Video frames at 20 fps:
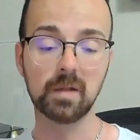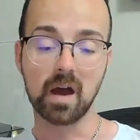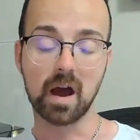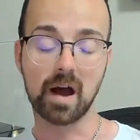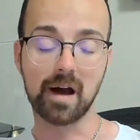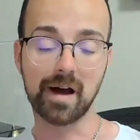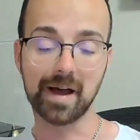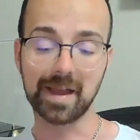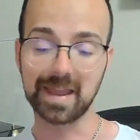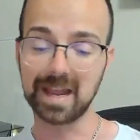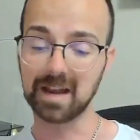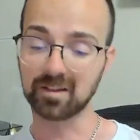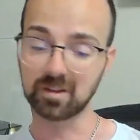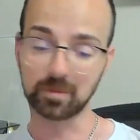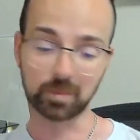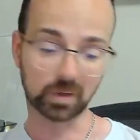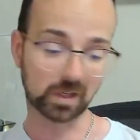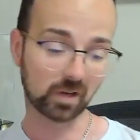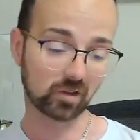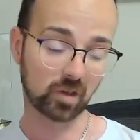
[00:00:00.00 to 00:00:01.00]
He doesn't
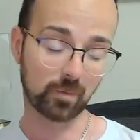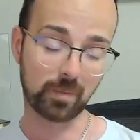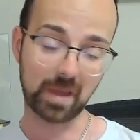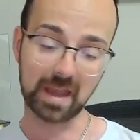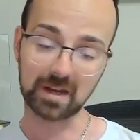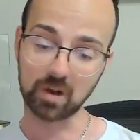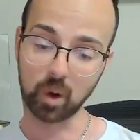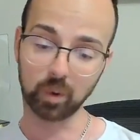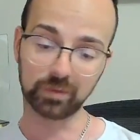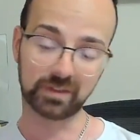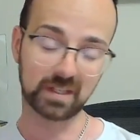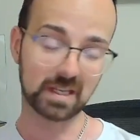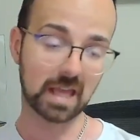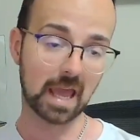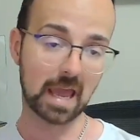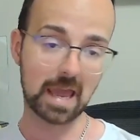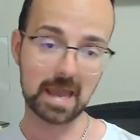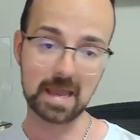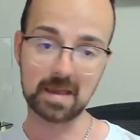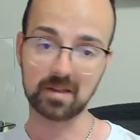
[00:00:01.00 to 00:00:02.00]
participate,
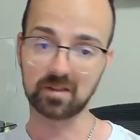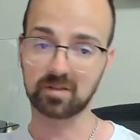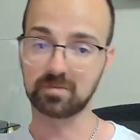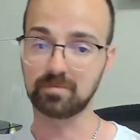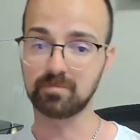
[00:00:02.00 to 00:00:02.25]
OTAs,